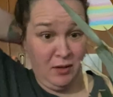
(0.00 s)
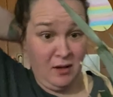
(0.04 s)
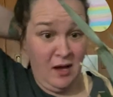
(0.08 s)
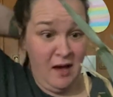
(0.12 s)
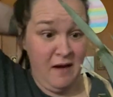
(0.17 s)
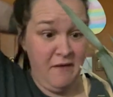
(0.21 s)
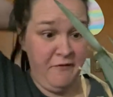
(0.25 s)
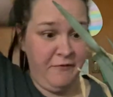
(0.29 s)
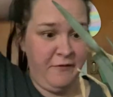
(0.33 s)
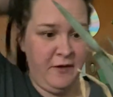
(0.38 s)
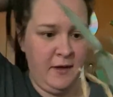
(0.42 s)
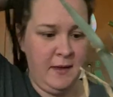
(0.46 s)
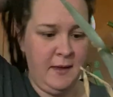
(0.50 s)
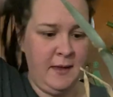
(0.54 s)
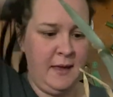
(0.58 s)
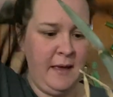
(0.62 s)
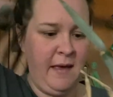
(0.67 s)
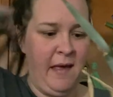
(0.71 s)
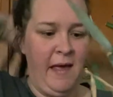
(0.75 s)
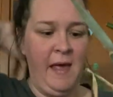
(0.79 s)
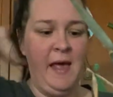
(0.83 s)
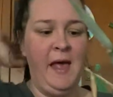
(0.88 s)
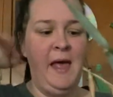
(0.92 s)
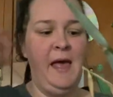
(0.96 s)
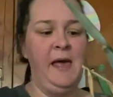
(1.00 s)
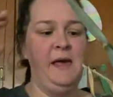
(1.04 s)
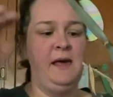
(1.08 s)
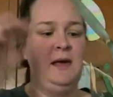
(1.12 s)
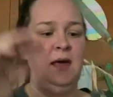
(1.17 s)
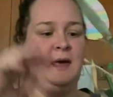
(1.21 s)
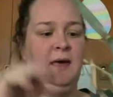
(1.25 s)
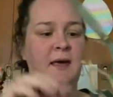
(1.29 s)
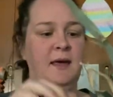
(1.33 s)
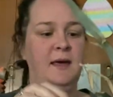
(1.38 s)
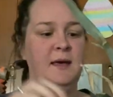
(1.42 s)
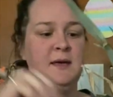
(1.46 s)
off
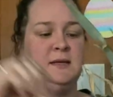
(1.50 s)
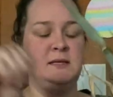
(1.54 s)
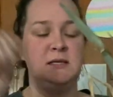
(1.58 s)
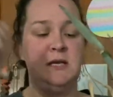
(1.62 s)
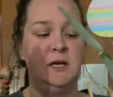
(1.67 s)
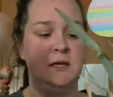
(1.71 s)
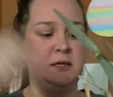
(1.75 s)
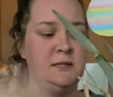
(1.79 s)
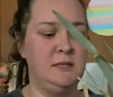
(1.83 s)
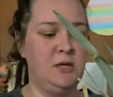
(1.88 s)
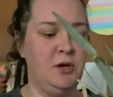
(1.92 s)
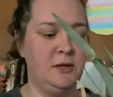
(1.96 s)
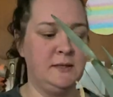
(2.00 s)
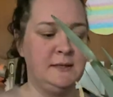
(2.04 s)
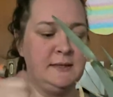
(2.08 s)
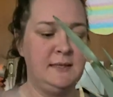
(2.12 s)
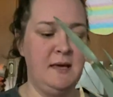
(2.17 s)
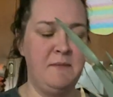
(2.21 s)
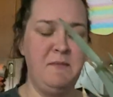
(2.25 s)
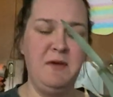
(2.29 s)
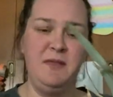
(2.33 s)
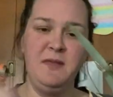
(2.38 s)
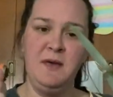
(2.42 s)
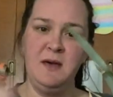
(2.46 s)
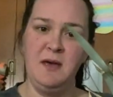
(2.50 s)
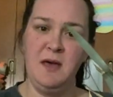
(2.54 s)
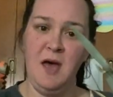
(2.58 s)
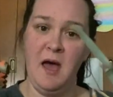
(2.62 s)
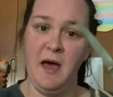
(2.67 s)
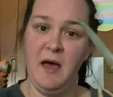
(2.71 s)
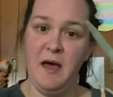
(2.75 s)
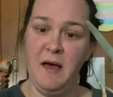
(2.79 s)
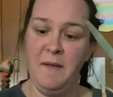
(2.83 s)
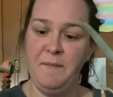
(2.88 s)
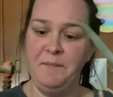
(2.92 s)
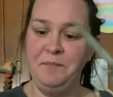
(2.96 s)
and took some of
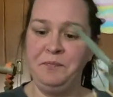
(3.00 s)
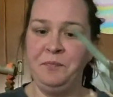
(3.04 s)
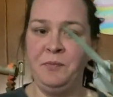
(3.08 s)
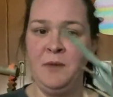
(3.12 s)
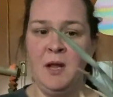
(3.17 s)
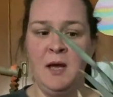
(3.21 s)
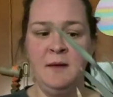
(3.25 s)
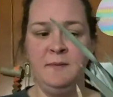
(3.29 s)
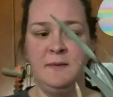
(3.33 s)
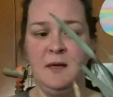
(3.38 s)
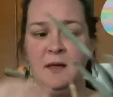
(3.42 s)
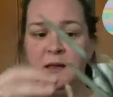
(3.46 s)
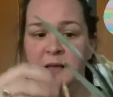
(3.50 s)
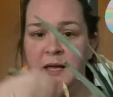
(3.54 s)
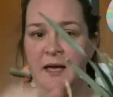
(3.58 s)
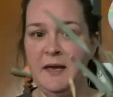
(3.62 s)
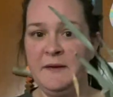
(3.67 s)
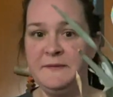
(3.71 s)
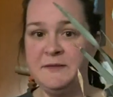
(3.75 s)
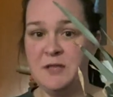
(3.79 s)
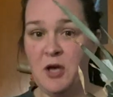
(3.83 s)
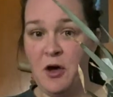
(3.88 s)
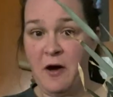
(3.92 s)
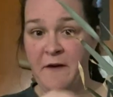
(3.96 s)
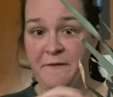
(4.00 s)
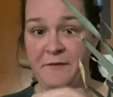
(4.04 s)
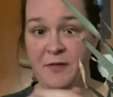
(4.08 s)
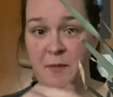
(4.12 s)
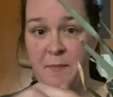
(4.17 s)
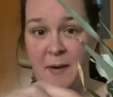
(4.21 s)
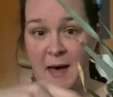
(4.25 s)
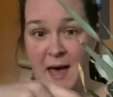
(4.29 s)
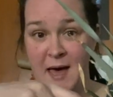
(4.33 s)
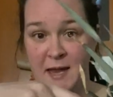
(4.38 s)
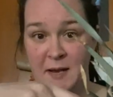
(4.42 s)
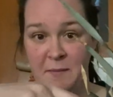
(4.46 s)
the leaves off the
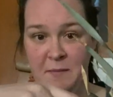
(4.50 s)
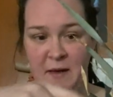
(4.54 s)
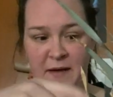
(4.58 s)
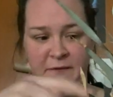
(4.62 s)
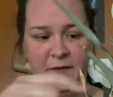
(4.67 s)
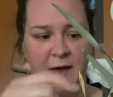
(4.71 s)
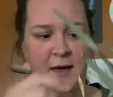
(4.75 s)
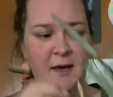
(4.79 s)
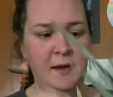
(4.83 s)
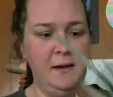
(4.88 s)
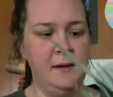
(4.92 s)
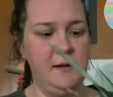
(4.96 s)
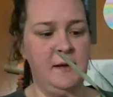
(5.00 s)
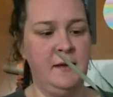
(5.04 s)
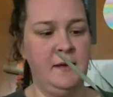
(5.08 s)
bottom of it,